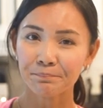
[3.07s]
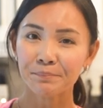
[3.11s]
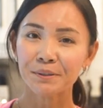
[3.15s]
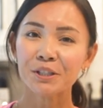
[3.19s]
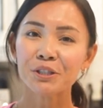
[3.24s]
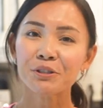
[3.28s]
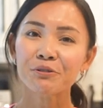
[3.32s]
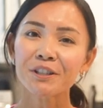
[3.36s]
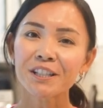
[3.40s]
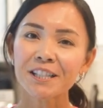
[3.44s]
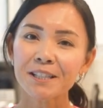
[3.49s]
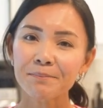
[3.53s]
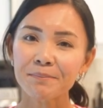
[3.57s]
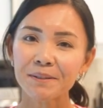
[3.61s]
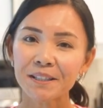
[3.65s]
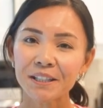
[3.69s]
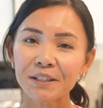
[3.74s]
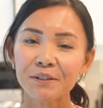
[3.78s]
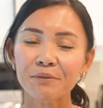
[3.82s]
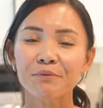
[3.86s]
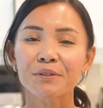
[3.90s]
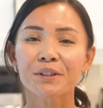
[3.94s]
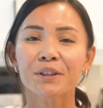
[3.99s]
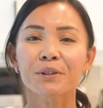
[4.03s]
but trust
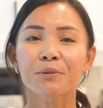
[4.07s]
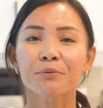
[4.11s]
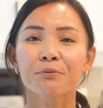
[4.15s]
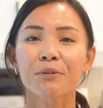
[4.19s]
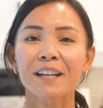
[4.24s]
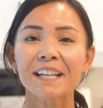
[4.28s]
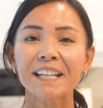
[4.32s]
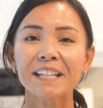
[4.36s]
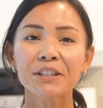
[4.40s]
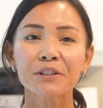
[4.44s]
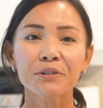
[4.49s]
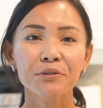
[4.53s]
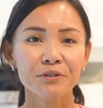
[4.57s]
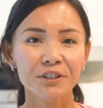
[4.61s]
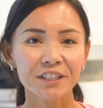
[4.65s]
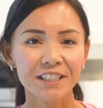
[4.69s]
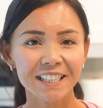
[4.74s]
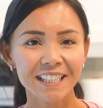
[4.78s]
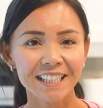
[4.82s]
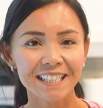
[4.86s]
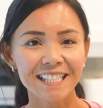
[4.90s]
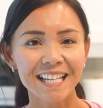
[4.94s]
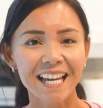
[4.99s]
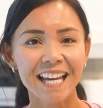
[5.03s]
me, with the right
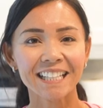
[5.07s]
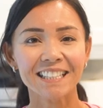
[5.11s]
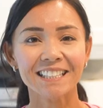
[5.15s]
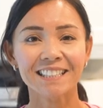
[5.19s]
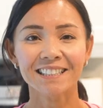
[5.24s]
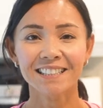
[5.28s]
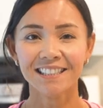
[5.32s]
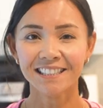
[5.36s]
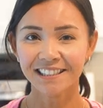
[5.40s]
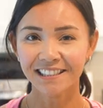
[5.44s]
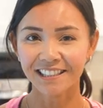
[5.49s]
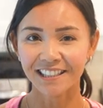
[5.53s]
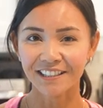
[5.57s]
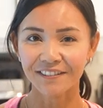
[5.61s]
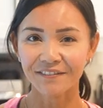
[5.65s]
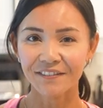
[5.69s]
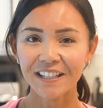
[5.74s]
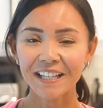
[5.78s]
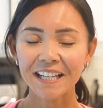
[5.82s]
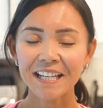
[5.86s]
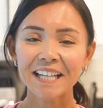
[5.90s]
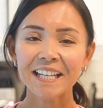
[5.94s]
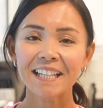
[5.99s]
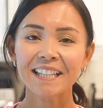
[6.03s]
ingredients and a little
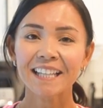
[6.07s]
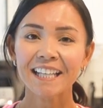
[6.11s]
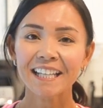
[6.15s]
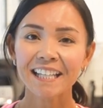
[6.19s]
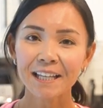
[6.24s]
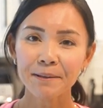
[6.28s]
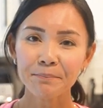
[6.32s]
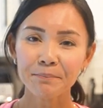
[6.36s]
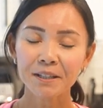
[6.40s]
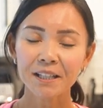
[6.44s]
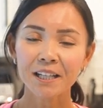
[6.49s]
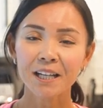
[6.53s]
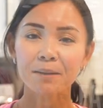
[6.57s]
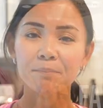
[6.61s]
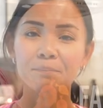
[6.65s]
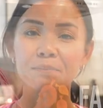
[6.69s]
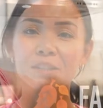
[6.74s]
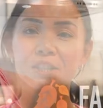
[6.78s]
love, they can become